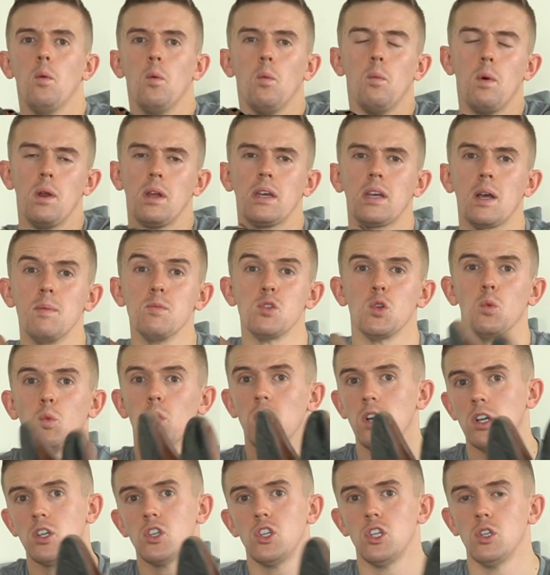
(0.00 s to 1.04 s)
when it comes to
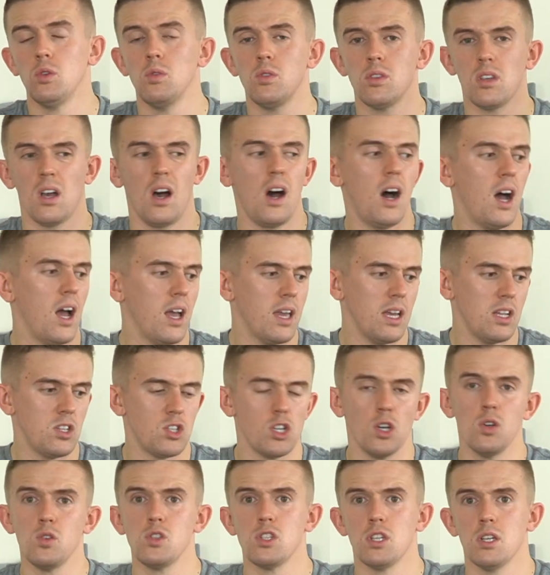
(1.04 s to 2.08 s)
work shoes, I
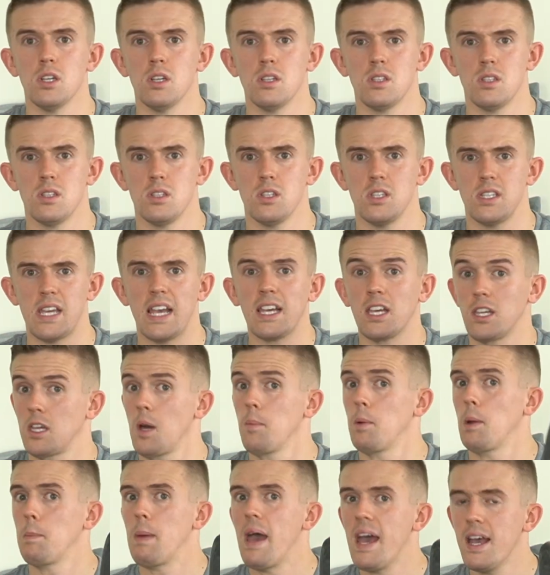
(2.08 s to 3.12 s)
chose to take a
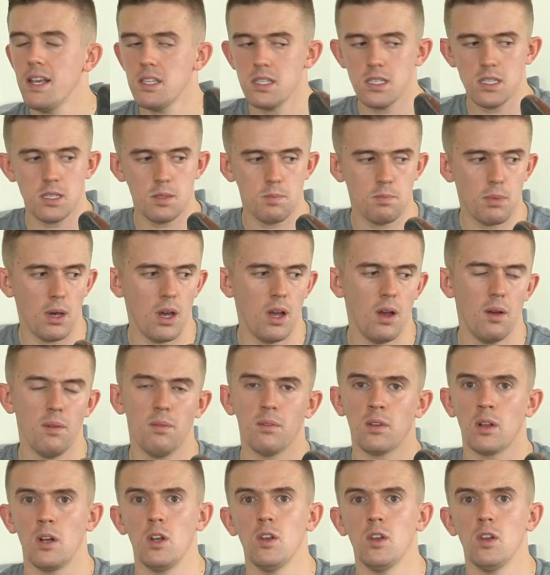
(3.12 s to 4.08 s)
couple of pairs, but